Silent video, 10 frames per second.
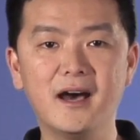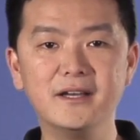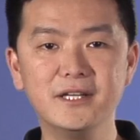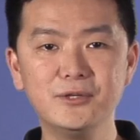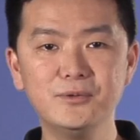a
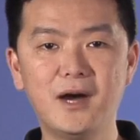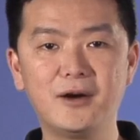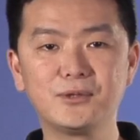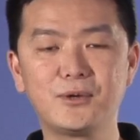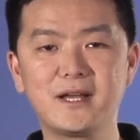new
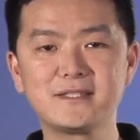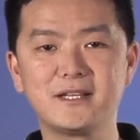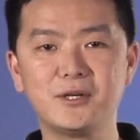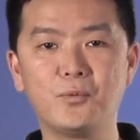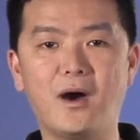
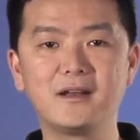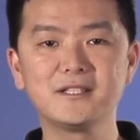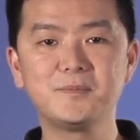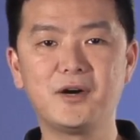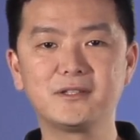auto-resonant
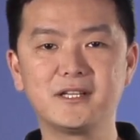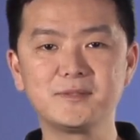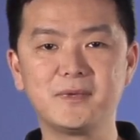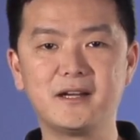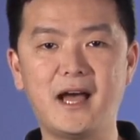wireless power
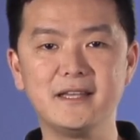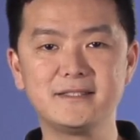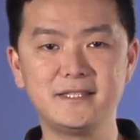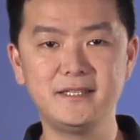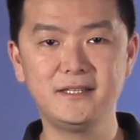transmitter
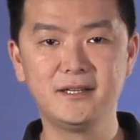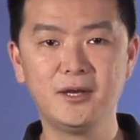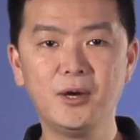IC